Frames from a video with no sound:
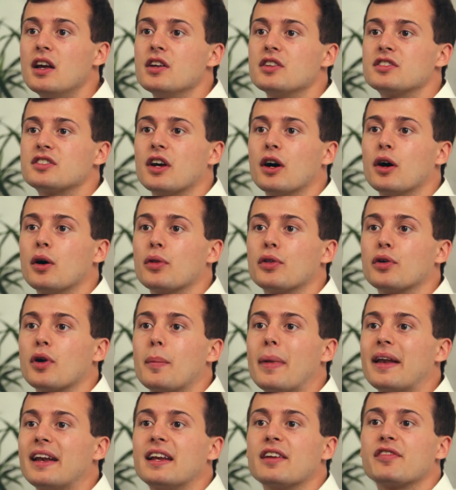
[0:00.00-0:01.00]
So there are
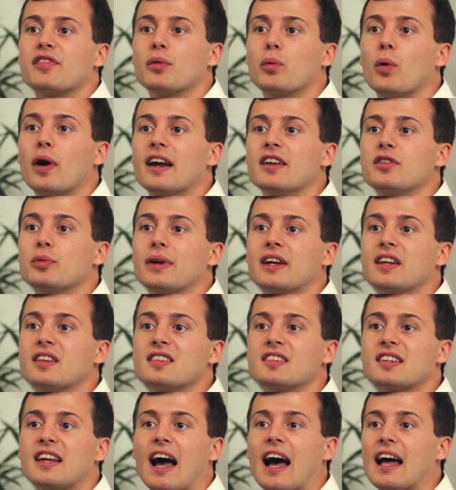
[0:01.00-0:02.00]
many different ways we can
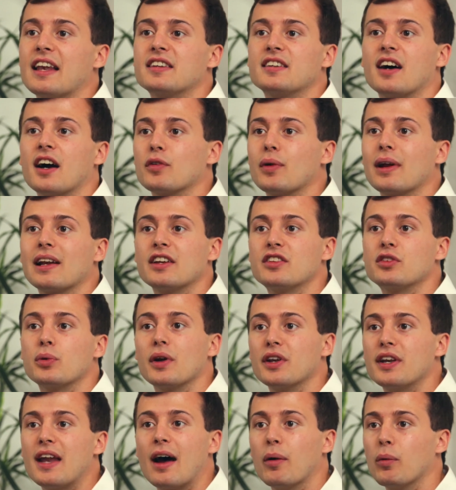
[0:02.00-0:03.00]
scan directly to
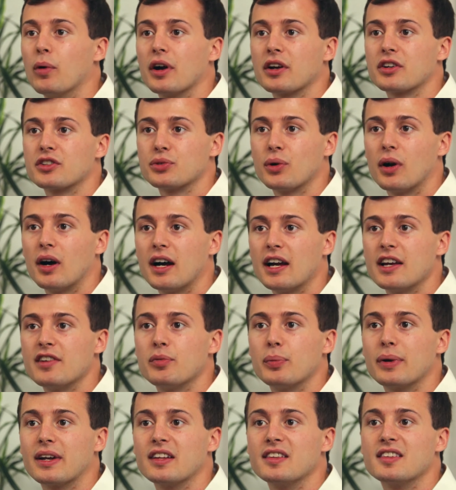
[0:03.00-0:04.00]
a network
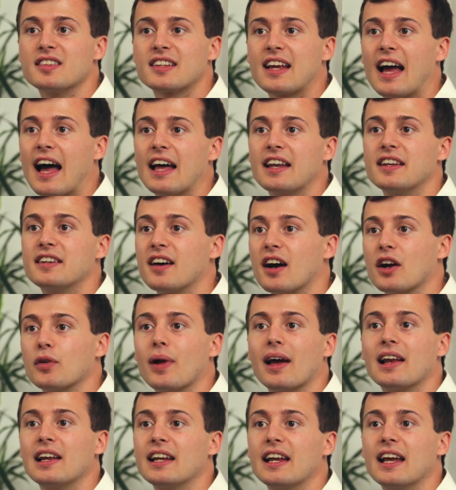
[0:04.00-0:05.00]
drive, we can scan
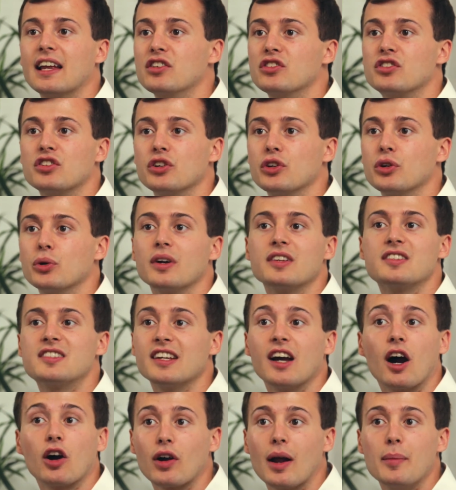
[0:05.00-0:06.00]
directly into a
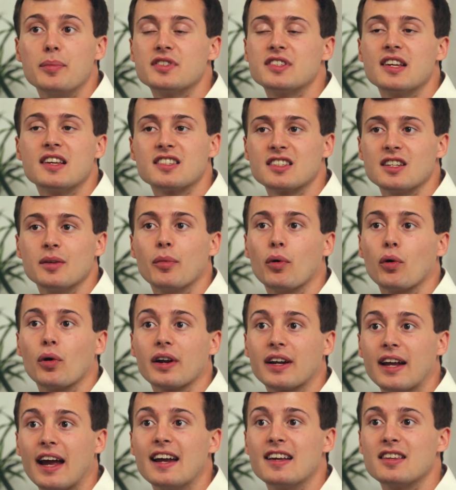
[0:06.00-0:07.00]
CRM system or
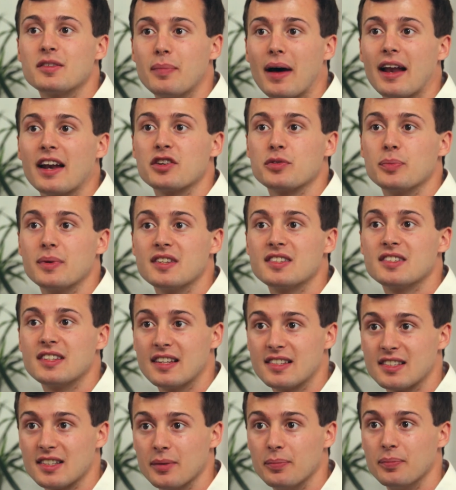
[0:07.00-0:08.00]
a case management
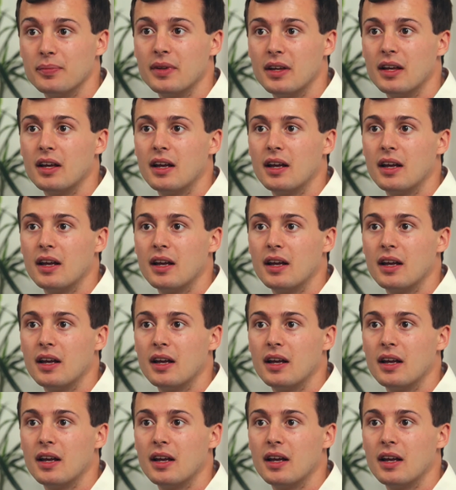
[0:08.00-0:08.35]
system,